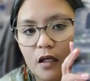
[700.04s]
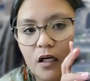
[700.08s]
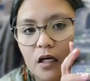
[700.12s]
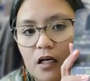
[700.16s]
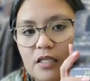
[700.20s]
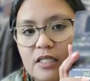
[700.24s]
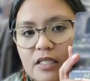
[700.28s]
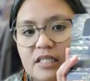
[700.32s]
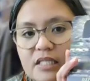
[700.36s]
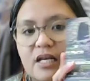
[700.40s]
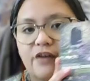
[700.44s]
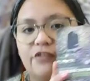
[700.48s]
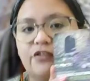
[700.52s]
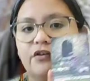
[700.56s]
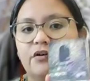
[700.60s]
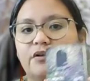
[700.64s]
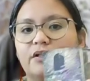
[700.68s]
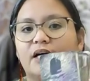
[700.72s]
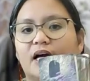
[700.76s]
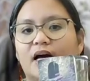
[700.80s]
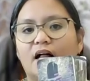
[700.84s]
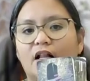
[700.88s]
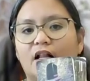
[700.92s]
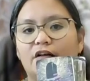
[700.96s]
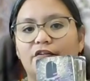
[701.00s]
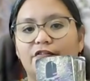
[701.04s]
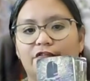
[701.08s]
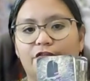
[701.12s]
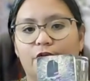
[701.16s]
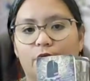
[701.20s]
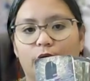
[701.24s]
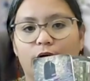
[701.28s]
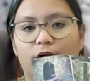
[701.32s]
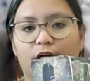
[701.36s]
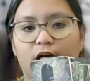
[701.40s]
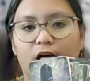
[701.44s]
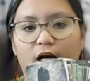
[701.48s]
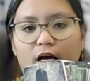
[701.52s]
a Southern
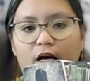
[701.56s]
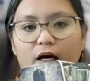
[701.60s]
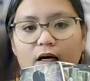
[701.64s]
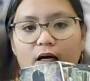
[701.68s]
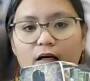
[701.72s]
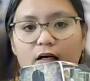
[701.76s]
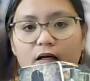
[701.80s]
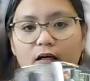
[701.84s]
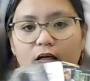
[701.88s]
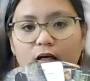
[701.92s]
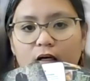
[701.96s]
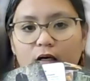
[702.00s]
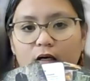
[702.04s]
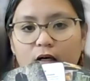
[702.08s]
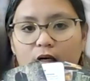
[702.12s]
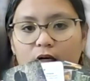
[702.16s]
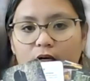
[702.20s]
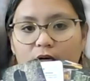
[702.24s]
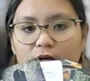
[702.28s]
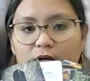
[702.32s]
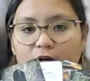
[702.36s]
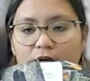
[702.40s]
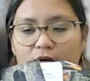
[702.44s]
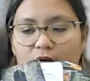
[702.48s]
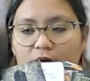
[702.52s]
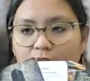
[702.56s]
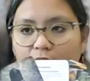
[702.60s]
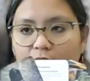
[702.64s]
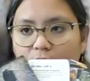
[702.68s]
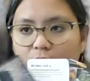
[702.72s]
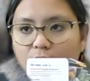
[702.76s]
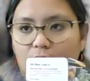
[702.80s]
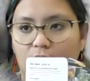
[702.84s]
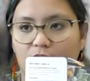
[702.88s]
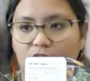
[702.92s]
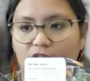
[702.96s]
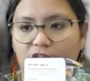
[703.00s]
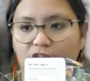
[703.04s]
California
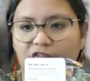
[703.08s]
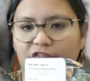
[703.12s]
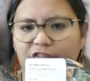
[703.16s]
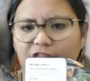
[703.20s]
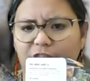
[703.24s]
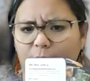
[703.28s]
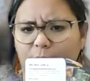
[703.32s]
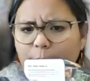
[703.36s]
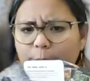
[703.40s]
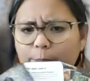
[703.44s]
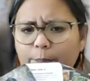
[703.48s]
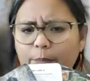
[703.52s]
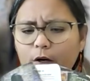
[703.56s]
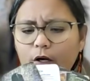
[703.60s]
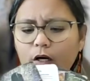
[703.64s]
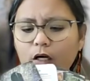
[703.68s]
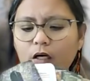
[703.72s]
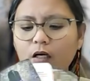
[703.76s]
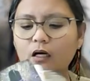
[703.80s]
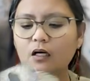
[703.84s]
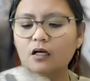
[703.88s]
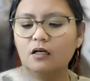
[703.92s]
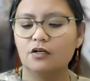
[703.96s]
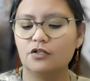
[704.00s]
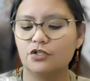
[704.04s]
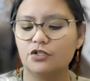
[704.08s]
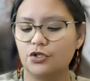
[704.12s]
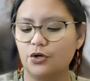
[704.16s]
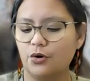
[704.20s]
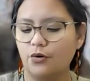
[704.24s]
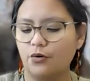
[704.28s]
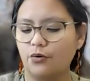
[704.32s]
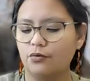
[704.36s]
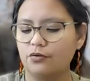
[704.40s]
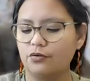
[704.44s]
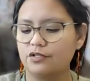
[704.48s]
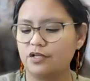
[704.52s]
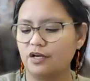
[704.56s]
flip book.
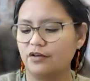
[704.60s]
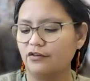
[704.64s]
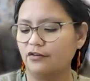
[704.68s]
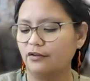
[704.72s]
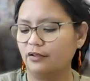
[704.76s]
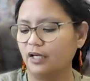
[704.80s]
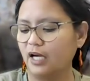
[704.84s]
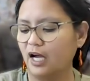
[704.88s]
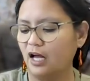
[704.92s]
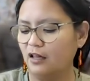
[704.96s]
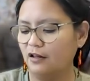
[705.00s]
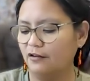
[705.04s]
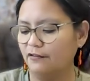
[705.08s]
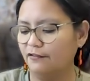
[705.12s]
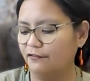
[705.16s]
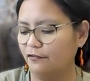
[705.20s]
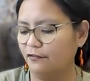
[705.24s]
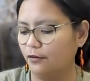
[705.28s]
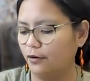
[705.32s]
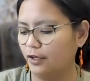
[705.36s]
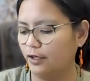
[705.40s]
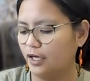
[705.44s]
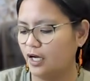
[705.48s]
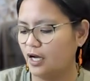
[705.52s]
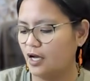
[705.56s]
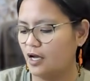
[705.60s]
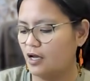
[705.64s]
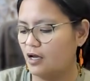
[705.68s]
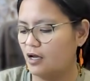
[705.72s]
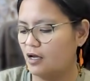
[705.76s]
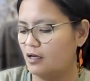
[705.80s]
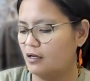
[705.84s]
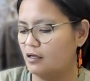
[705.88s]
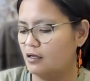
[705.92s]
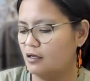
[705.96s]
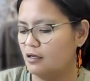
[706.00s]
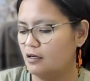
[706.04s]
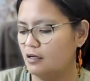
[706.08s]
So Southern
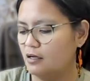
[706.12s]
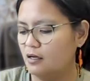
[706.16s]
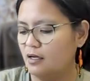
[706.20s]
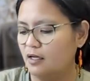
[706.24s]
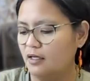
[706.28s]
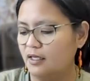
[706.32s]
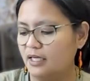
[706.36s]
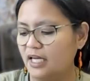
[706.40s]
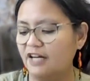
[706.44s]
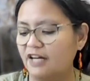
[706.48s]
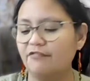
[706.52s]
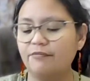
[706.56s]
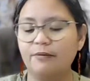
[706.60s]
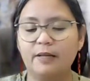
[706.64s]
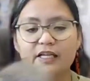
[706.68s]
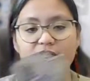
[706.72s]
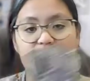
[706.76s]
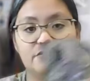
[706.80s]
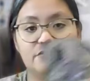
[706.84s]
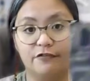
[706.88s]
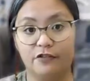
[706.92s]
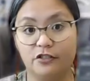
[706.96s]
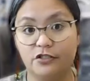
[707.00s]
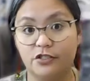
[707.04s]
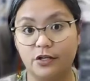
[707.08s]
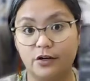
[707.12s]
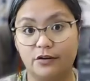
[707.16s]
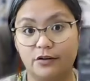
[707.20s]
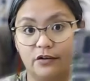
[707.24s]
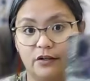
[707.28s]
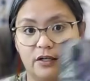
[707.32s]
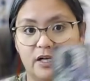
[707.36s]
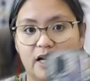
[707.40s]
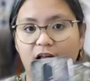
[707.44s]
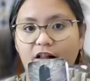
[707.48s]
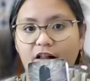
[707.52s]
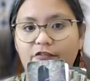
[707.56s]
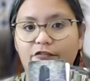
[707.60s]
California, native plants for
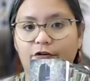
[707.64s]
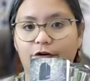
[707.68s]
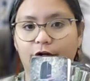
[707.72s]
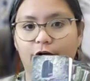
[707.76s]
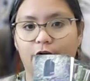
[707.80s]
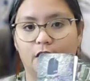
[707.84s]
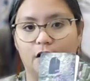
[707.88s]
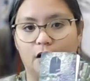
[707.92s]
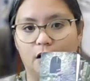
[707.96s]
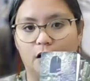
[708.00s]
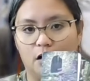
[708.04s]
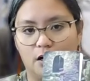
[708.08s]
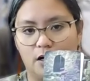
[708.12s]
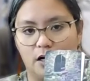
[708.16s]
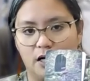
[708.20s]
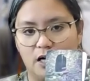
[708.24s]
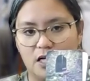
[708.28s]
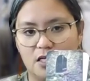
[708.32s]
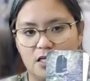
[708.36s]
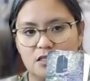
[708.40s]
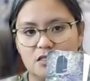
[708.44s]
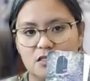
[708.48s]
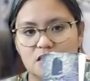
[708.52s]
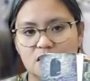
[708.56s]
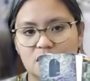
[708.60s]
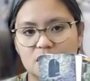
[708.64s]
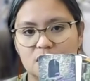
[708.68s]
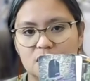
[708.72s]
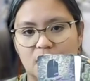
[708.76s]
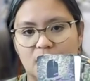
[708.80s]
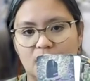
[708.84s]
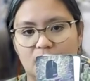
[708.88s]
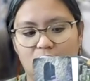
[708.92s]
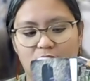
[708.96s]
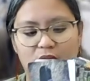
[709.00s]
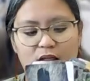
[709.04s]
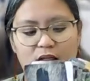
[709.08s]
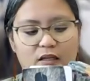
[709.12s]
Southern California gardens.
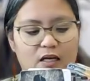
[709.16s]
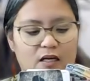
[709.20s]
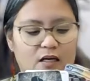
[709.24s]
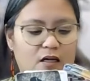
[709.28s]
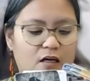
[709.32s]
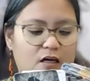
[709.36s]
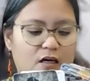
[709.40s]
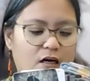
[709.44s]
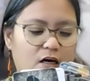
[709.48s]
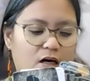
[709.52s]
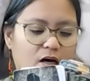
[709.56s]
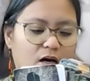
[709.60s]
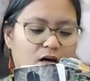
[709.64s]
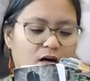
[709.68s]
And I think